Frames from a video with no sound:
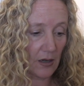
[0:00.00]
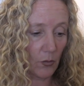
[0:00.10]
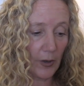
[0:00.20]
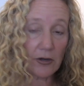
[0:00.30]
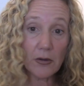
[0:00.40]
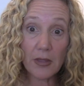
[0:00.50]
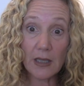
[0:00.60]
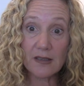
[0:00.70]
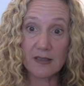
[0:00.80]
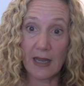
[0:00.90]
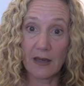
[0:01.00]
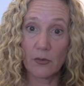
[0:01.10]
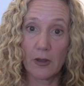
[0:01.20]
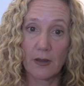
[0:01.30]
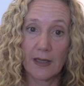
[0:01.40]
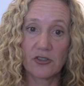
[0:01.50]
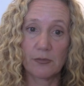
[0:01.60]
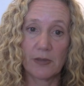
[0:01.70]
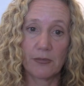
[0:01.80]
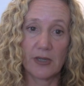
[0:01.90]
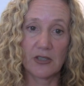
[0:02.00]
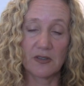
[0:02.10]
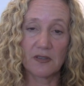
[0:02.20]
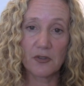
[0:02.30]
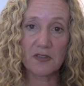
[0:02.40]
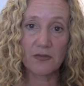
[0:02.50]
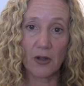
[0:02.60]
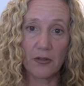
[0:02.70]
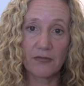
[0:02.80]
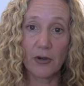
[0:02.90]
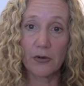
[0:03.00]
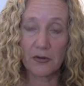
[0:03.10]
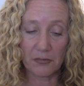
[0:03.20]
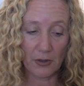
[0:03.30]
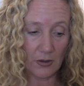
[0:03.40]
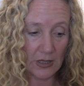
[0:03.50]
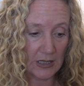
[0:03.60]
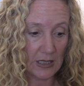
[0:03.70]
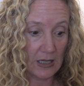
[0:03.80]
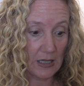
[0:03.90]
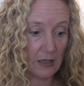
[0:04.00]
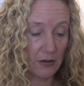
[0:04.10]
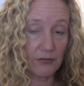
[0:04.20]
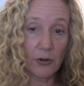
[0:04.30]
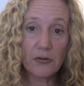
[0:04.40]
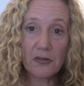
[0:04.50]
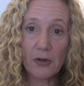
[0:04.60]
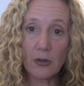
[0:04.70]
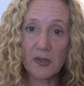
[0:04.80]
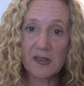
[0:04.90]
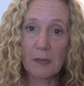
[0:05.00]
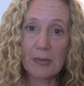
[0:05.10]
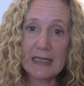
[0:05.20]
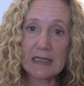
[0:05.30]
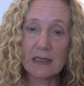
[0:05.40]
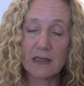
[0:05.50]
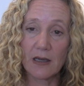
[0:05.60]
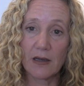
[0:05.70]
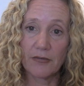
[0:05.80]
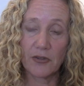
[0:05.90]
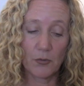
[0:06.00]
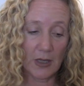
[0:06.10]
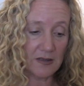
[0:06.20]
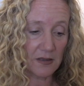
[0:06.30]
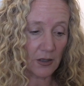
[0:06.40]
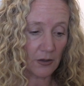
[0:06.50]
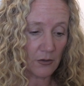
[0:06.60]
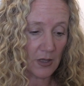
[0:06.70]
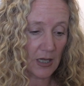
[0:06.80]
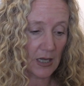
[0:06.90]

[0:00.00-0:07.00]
Where do things stand with election preparations? First of all, the voters' roll. The voters' roll was completed a few months ago.